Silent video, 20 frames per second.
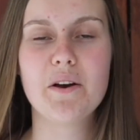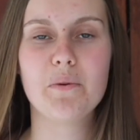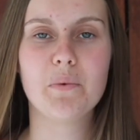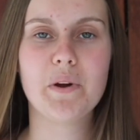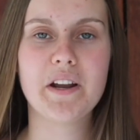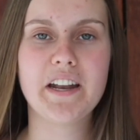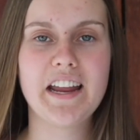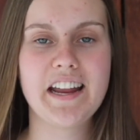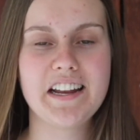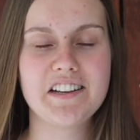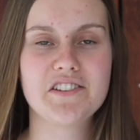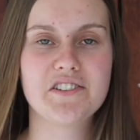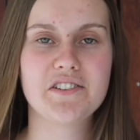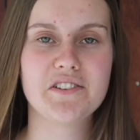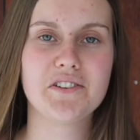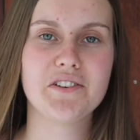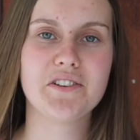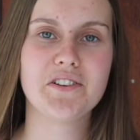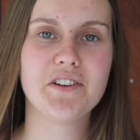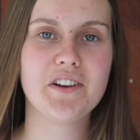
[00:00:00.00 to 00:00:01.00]
we need
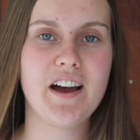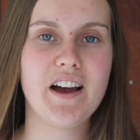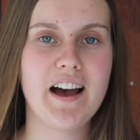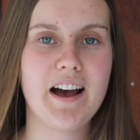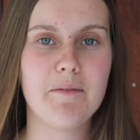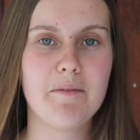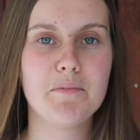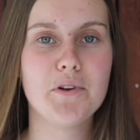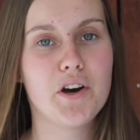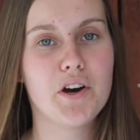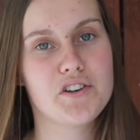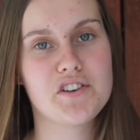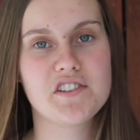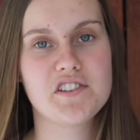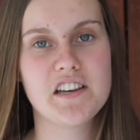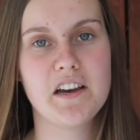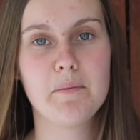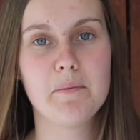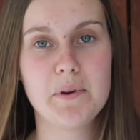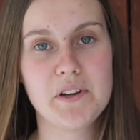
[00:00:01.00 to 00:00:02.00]
to not
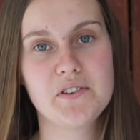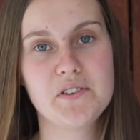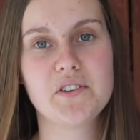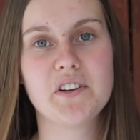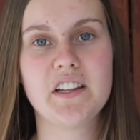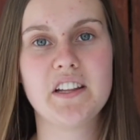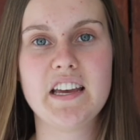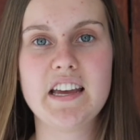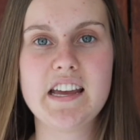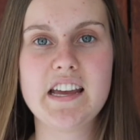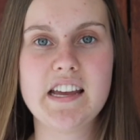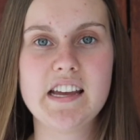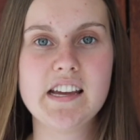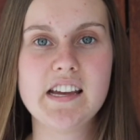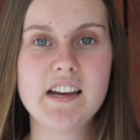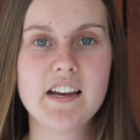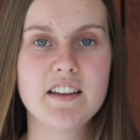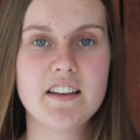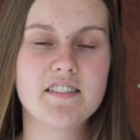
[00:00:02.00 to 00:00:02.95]
just habitually